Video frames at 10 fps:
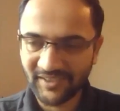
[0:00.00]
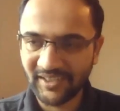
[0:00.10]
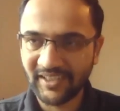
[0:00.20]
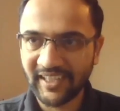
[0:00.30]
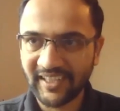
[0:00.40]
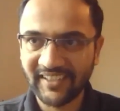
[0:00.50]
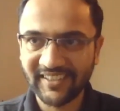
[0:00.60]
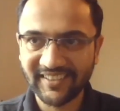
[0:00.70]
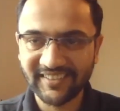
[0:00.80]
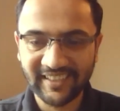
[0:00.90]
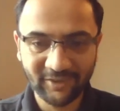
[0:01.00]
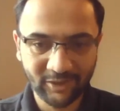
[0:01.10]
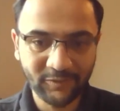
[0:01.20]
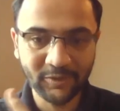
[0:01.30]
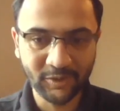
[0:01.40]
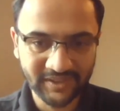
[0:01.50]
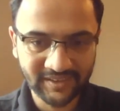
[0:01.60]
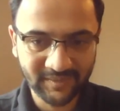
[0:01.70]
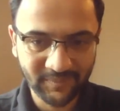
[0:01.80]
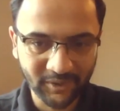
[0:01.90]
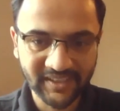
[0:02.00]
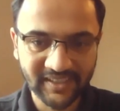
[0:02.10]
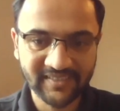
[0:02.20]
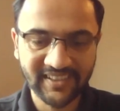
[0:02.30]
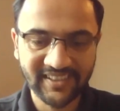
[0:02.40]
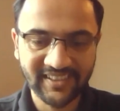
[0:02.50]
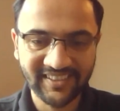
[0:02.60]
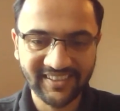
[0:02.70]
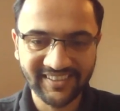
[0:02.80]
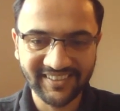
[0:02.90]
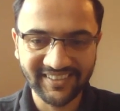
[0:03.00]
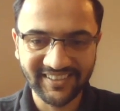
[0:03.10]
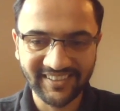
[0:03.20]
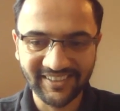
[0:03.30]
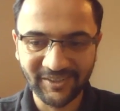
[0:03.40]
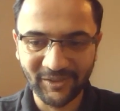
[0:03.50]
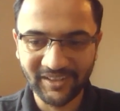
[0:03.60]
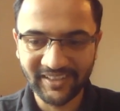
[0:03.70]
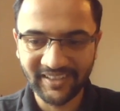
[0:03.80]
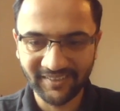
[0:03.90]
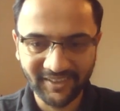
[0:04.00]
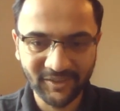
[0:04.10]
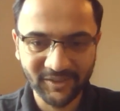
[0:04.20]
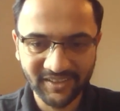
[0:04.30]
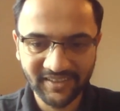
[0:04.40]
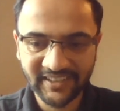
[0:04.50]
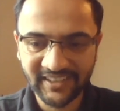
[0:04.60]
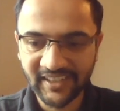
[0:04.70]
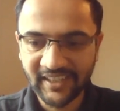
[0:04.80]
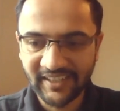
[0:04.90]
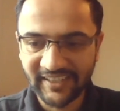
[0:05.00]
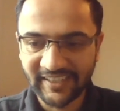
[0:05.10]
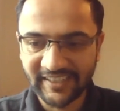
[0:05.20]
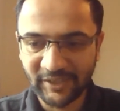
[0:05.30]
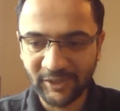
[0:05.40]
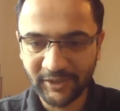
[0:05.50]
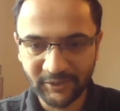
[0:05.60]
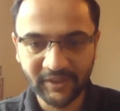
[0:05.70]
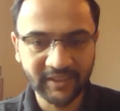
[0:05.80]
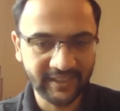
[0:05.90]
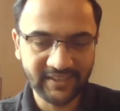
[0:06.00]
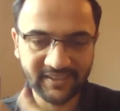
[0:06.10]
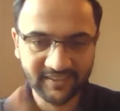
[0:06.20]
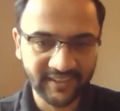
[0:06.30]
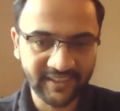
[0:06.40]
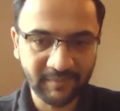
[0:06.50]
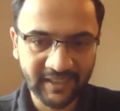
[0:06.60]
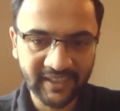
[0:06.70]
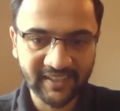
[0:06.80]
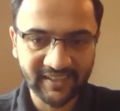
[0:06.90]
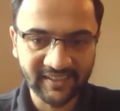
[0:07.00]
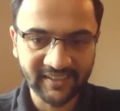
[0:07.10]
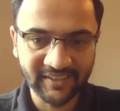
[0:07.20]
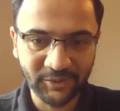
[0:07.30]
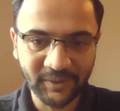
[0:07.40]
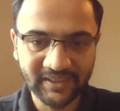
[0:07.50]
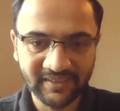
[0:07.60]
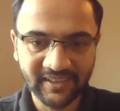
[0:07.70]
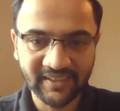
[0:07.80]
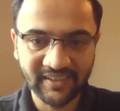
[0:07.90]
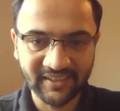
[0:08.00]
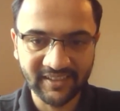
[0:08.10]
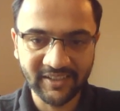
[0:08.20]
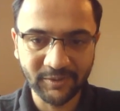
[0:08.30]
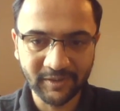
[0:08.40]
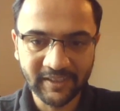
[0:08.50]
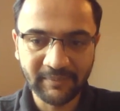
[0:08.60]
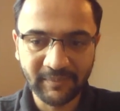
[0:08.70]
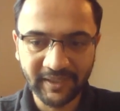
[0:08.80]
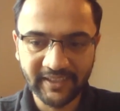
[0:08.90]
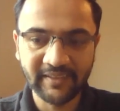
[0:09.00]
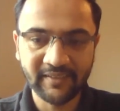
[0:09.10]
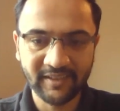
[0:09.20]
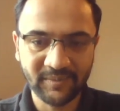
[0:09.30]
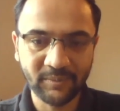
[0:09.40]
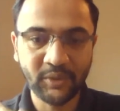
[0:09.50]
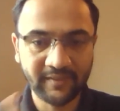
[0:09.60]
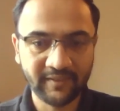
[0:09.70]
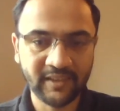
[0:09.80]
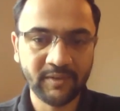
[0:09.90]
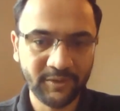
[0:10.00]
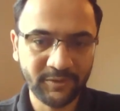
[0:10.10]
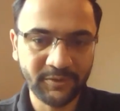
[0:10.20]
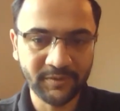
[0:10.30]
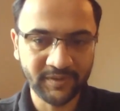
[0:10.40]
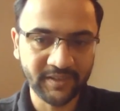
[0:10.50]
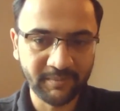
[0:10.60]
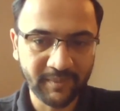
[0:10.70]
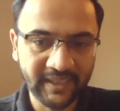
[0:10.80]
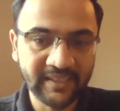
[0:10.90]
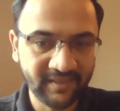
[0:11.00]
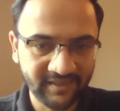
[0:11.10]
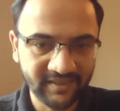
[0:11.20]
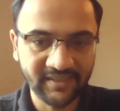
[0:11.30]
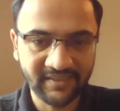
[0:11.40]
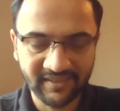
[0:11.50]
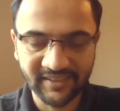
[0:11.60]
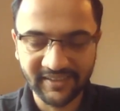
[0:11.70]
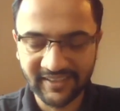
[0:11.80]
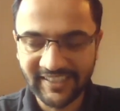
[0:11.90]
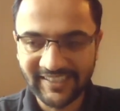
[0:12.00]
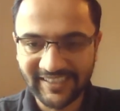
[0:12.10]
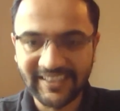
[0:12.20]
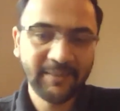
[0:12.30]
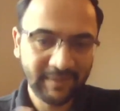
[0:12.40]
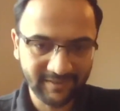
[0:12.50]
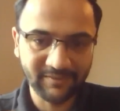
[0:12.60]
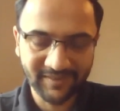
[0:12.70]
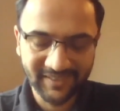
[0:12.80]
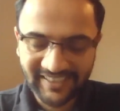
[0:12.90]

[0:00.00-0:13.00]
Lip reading: Definitely. And thanks a lot for hosting this podcast and all the interesting questions. I think you're doing a great thing by doing this and making research more accessible to budding researchers like myself.